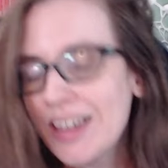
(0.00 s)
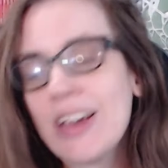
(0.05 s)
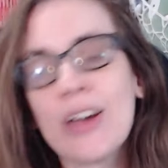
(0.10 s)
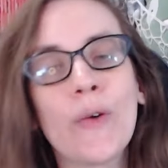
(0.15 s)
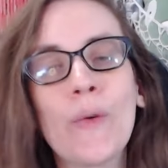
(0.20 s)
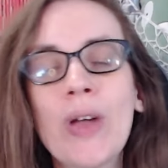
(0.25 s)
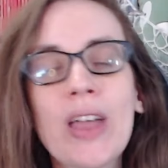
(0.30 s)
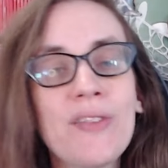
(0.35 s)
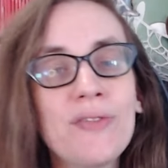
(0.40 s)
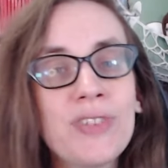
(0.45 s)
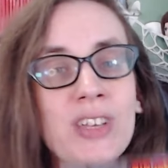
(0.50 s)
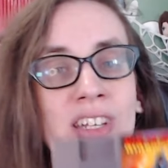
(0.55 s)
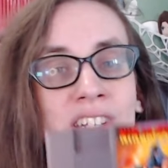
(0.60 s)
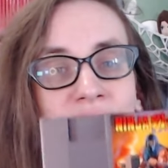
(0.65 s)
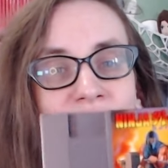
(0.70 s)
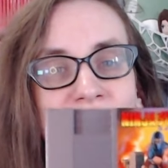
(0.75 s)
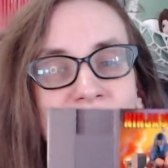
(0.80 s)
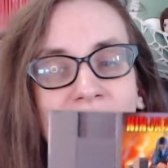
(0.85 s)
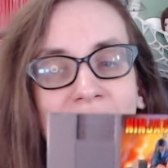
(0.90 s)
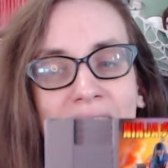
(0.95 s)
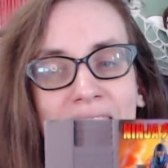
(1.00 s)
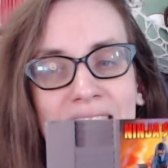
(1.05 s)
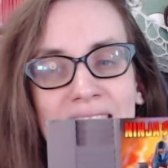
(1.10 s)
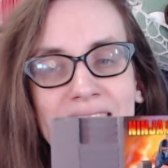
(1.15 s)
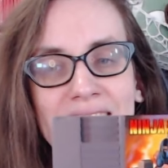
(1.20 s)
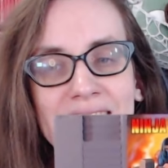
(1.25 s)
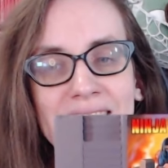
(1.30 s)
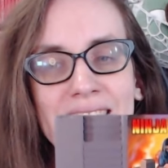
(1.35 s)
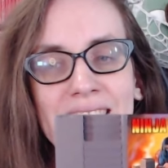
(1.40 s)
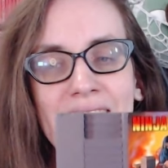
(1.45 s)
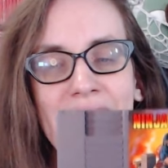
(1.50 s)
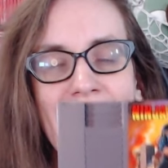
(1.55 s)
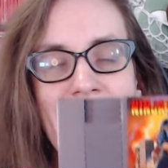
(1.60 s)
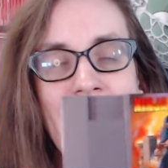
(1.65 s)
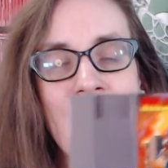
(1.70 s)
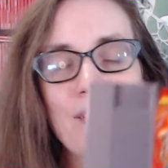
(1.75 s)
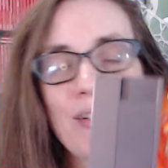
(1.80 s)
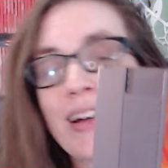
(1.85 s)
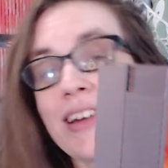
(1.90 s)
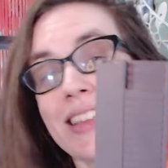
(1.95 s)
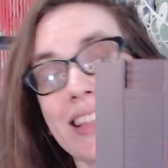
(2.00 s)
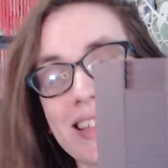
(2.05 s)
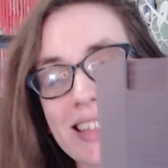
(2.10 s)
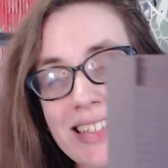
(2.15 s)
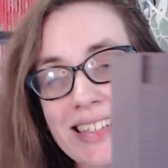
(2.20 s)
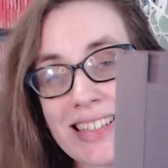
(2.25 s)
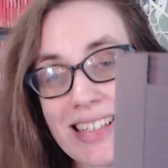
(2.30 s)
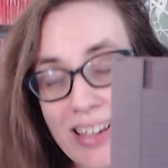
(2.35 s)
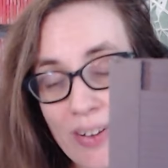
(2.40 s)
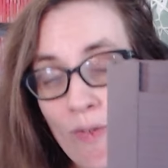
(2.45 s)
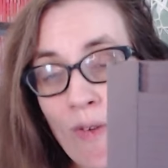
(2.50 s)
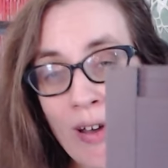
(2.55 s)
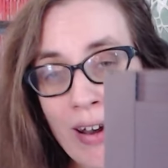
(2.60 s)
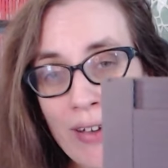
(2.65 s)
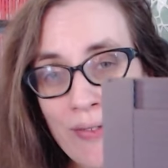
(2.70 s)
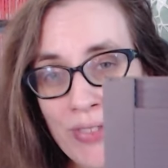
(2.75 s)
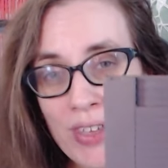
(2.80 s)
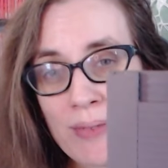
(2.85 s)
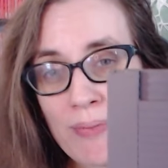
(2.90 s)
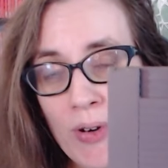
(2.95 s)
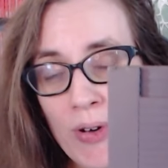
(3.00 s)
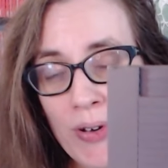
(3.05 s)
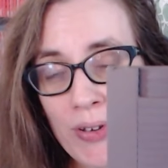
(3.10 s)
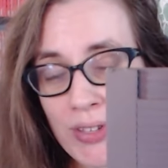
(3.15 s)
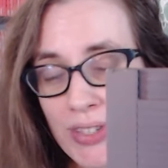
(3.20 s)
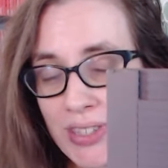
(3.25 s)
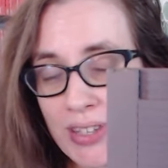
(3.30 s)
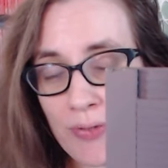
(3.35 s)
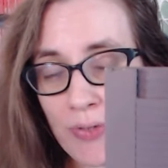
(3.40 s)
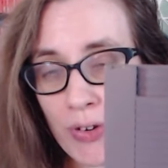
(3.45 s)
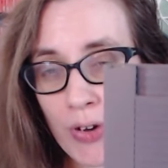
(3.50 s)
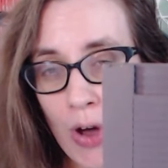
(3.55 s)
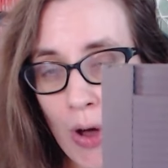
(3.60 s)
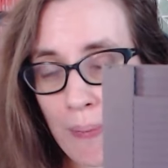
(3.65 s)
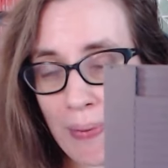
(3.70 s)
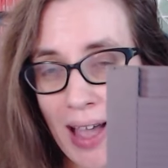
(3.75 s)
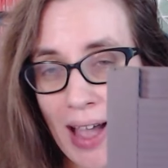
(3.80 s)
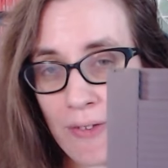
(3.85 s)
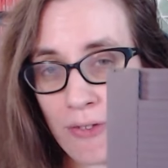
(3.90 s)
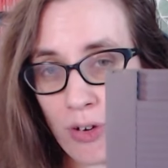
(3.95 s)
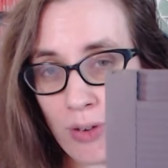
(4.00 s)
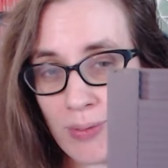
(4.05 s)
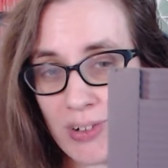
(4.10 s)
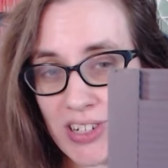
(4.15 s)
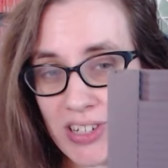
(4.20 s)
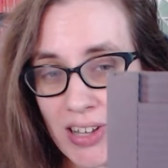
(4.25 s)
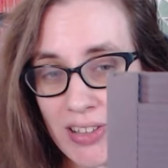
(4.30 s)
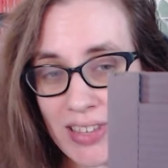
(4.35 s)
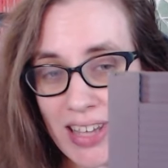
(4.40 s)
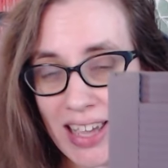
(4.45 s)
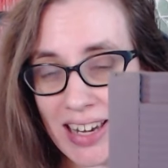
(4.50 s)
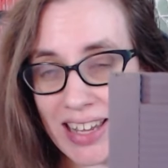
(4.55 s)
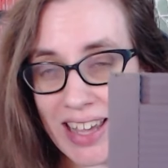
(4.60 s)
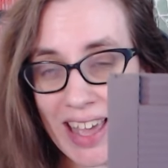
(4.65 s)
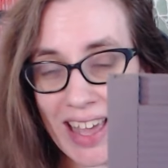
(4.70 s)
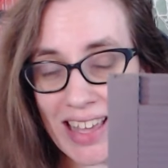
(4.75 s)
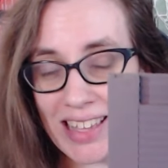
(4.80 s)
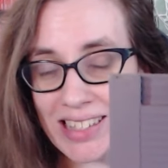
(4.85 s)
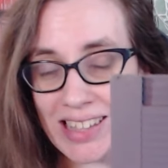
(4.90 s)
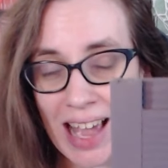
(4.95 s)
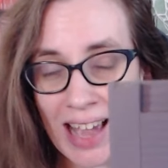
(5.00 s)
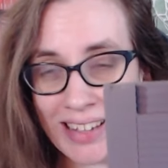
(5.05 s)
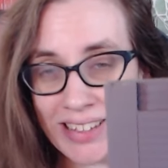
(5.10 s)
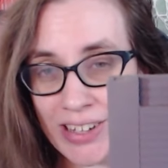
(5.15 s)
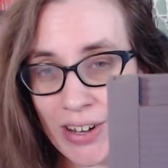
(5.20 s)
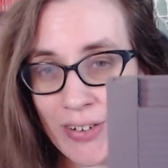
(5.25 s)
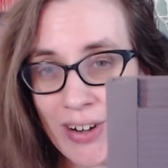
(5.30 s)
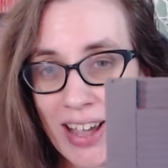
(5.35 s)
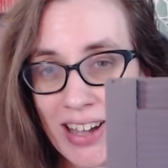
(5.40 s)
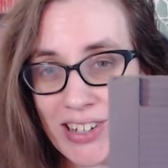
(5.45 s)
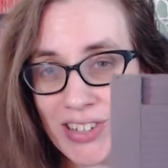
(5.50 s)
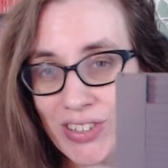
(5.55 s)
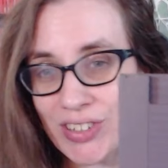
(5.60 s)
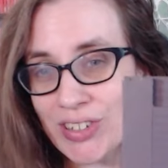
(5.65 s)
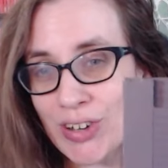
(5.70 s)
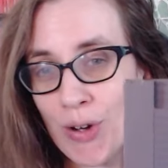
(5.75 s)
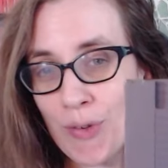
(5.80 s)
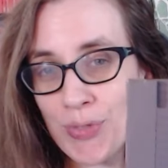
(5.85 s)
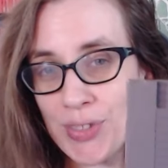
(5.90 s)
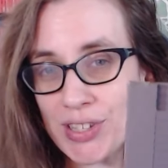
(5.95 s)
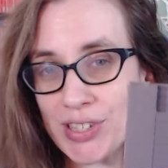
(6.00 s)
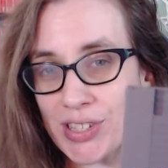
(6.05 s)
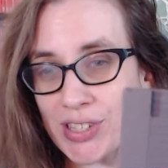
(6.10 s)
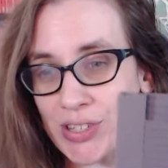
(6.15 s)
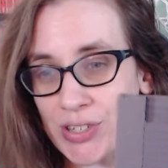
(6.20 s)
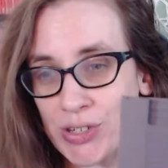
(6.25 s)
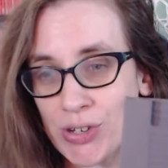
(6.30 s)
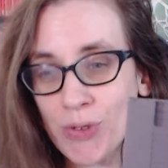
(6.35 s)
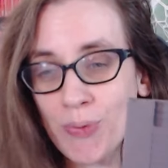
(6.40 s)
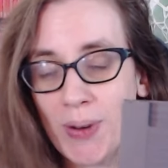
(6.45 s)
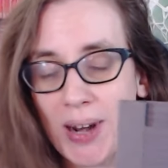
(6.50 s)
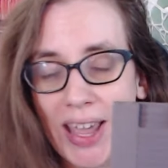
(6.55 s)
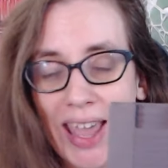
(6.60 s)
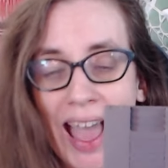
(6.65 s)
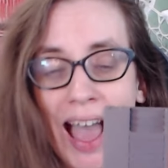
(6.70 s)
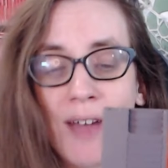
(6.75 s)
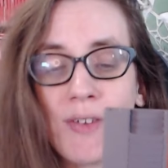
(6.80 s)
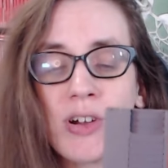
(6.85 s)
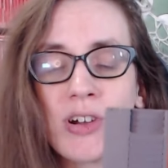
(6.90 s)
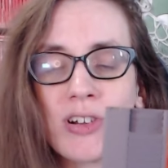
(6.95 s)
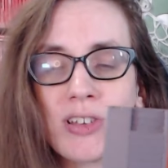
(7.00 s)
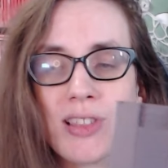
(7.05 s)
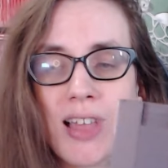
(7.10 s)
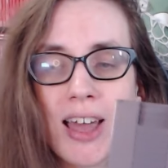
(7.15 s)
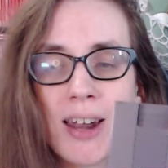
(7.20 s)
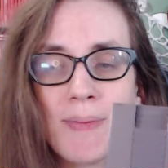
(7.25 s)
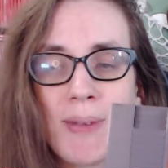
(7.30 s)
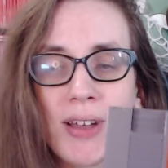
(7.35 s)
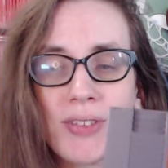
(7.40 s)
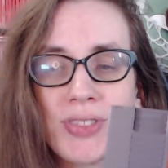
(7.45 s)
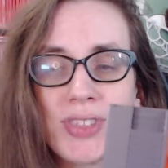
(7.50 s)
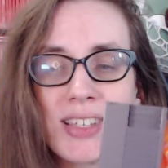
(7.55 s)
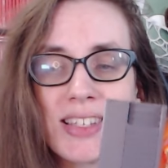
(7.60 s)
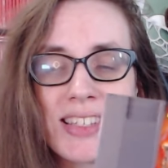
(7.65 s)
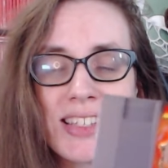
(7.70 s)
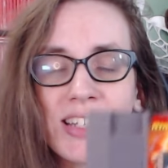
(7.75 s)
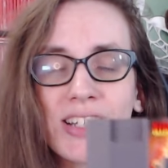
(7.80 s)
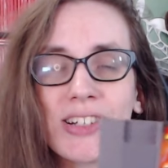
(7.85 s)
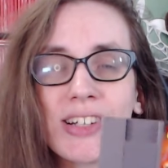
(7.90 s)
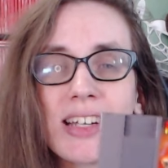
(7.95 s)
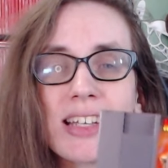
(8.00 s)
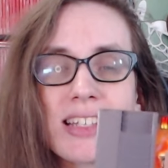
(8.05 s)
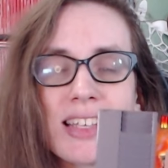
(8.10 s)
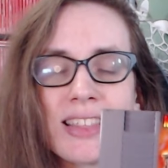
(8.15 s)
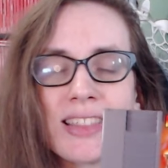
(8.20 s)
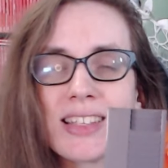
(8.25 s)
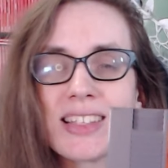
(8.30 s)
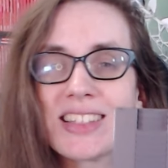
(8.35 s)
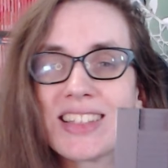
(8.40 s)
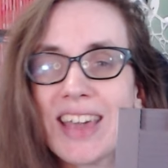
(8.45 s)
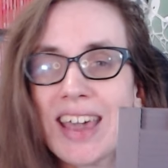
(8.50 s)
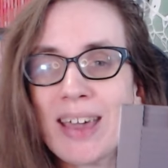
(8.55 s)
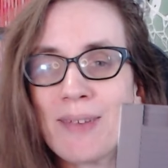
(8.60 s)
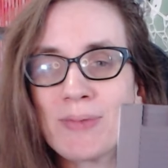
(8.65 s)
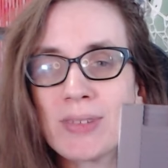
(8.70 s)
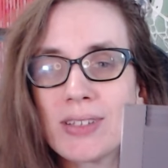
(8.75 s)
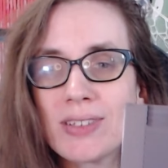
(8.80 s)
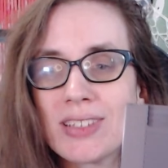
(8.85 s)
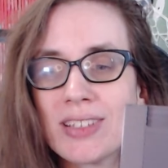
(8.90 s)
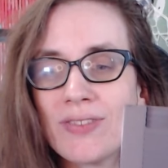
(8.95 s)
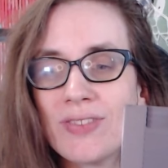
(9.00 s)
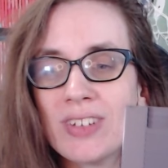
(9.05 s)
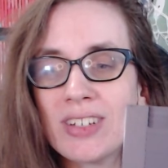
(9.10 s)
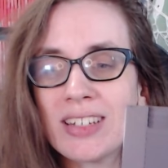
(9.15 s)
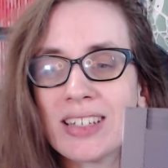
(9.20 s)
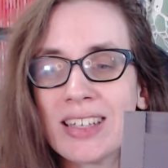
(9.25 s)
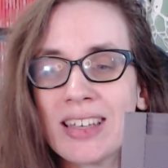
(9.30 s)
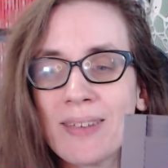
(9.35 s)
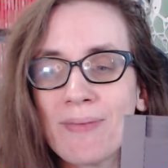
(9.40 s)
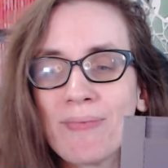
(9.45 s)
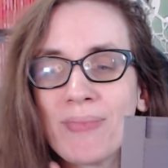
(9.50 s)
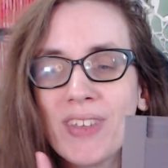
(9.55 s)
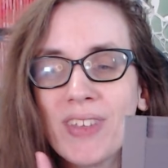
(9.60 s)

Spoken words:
We have Ninja Gaiden. I've heard that this is like one of the most difficult platformers on the NES. I don't actually know if this is true, but I have heard a lot about this series and this game specifically.